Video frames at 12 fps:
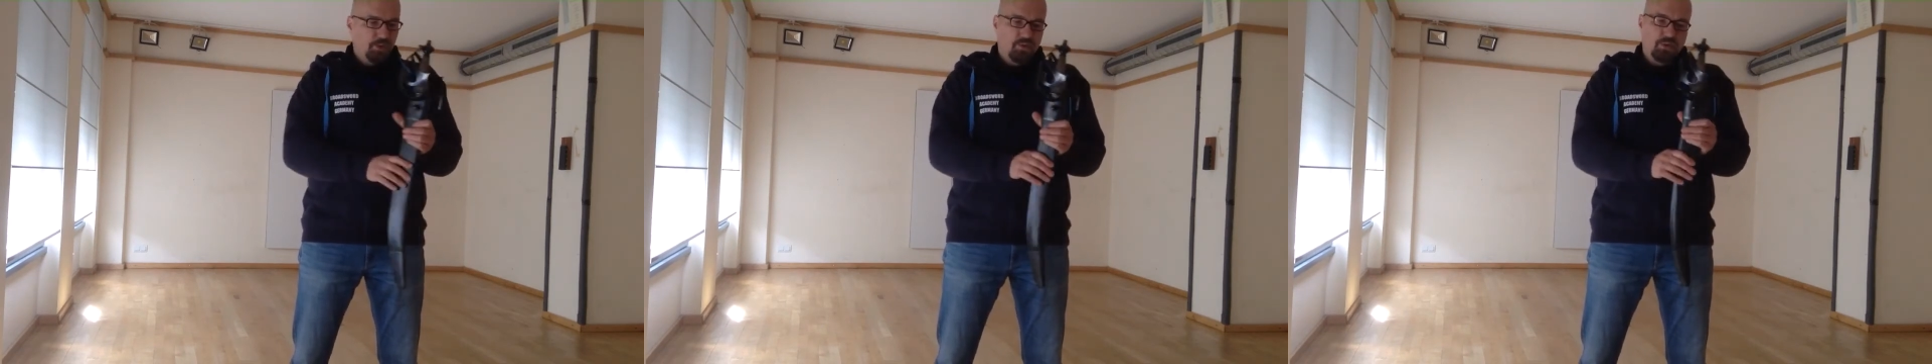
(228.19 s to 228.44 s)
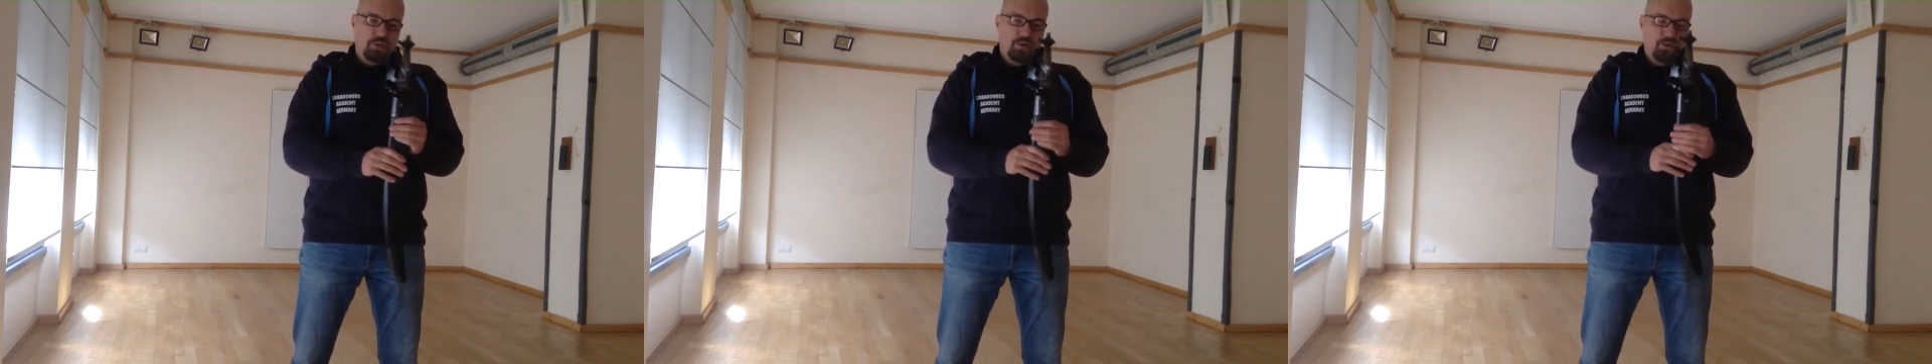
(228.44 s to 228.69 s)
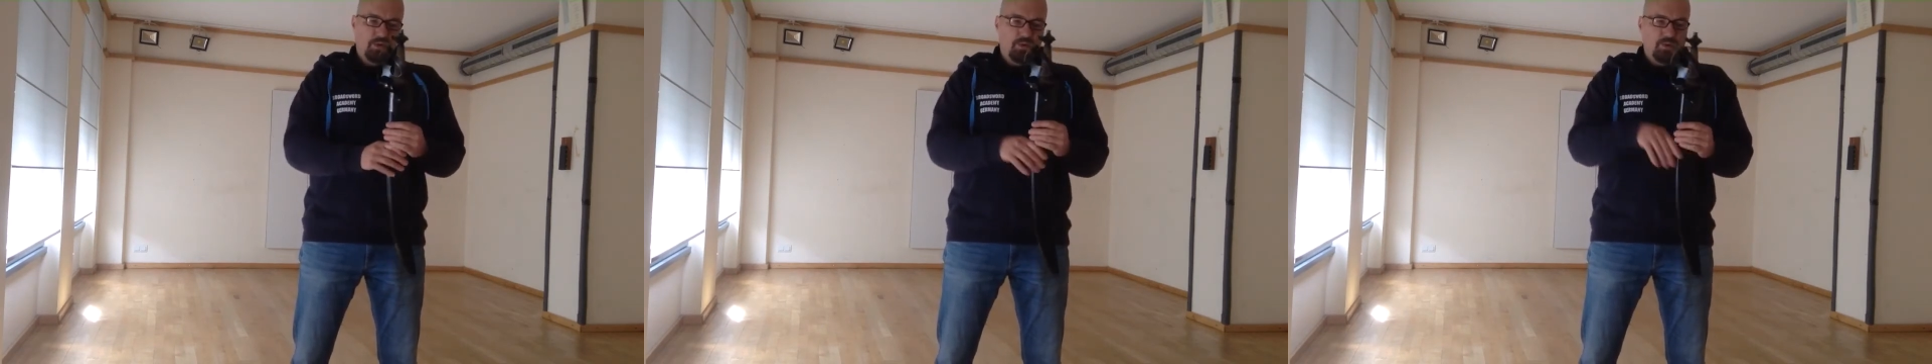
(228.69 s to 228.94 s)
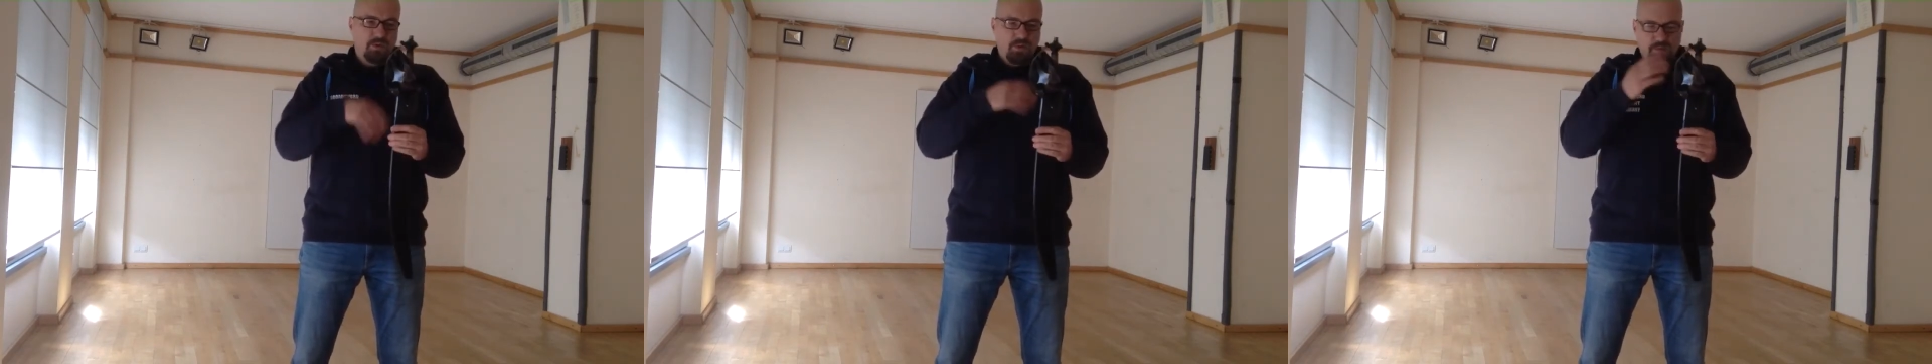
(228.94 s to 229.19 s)
you
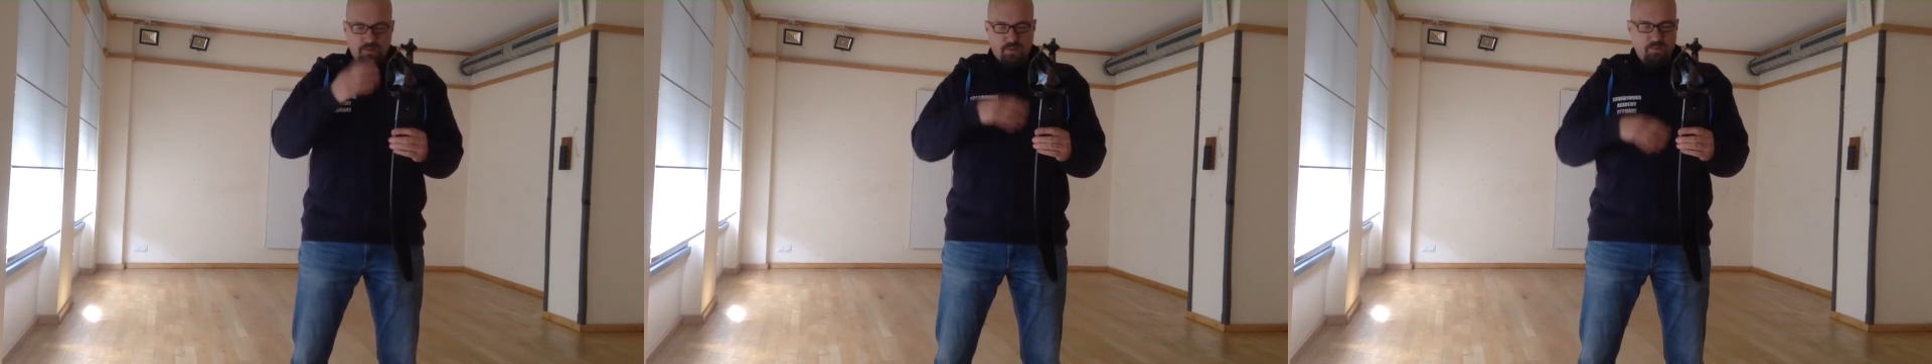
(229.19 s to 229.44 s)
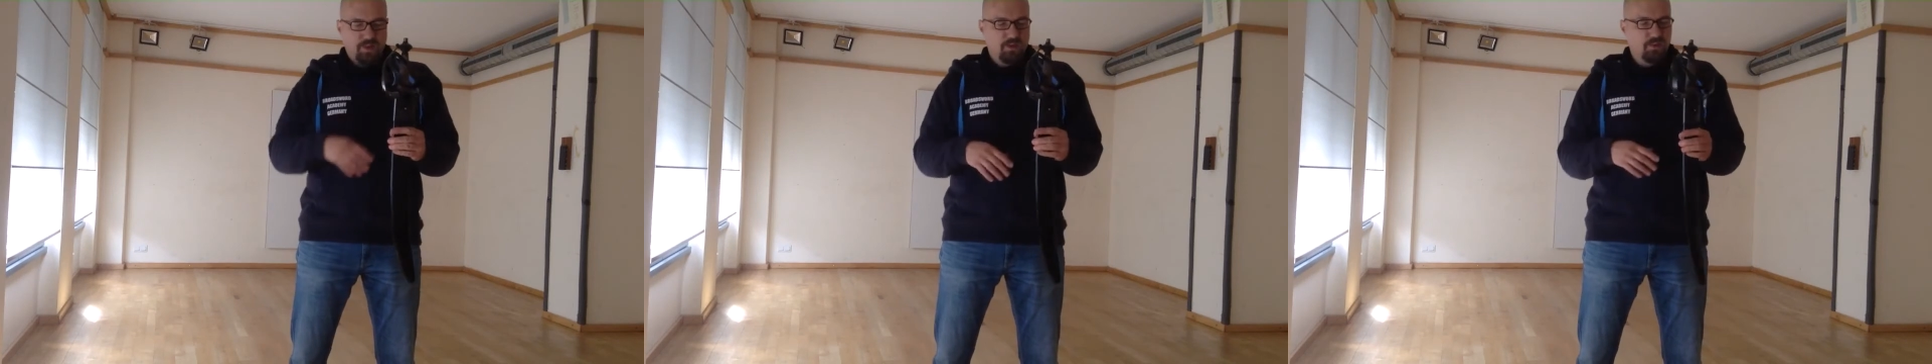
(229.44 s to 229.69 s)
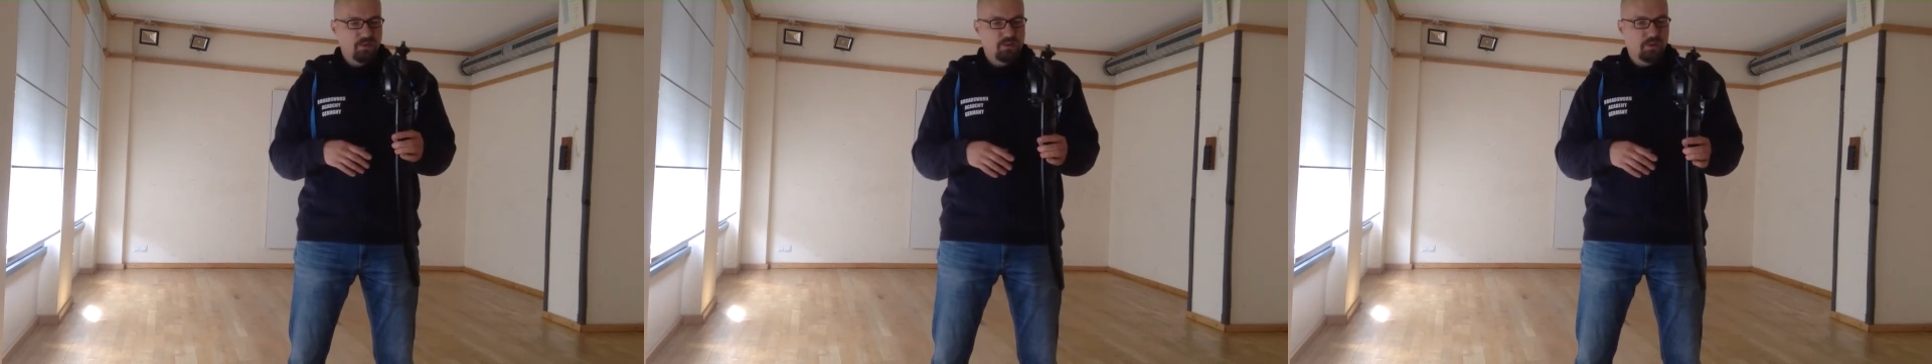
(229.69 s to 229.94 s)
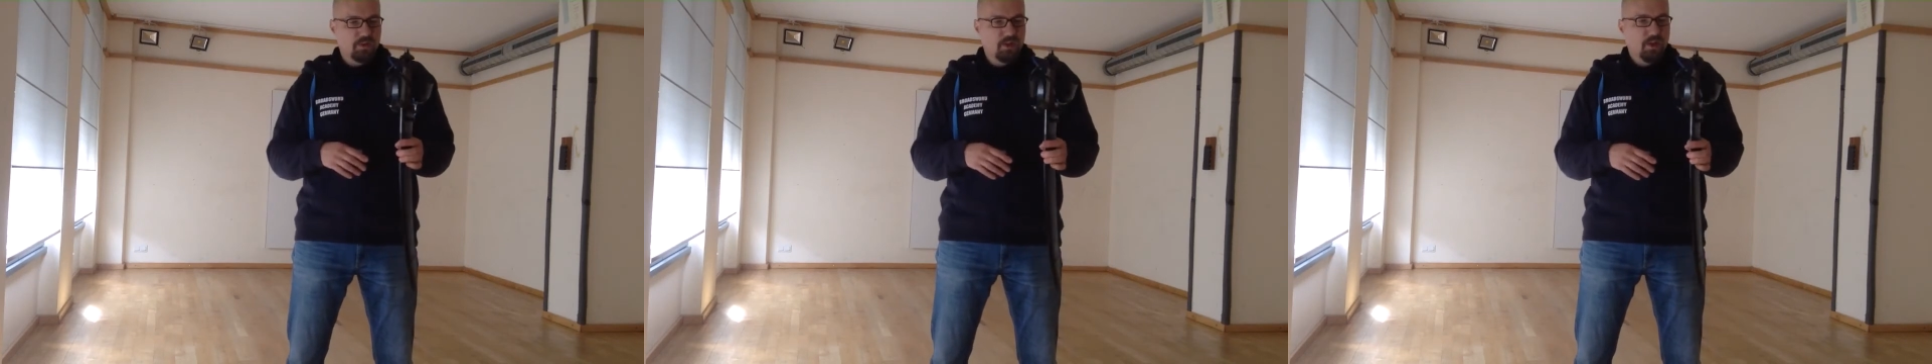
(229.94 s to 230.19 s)
the complete
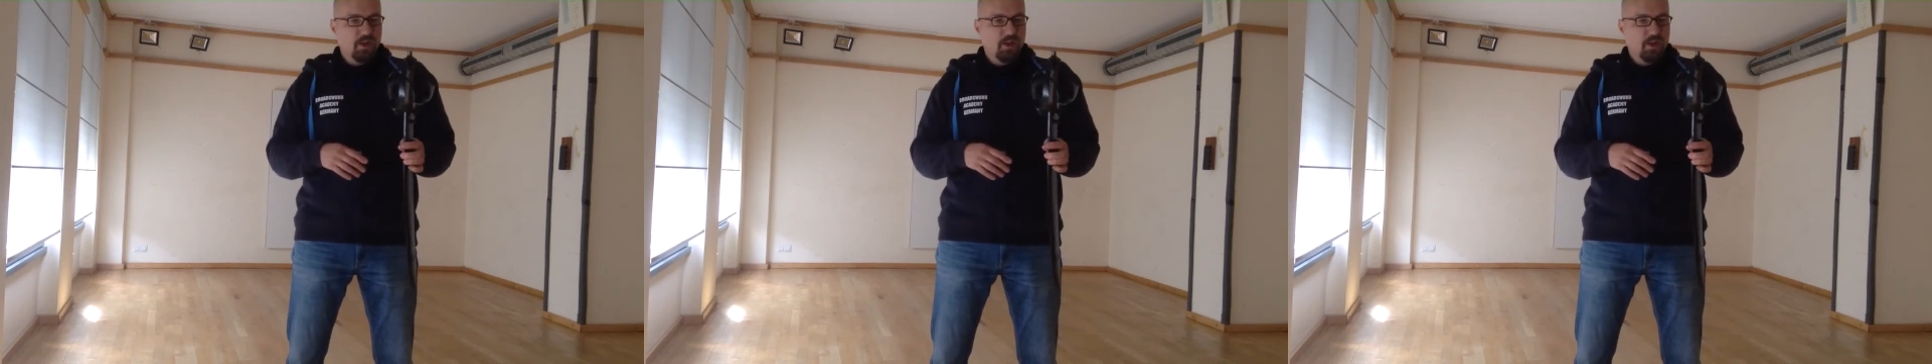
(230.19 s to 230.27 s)
sword.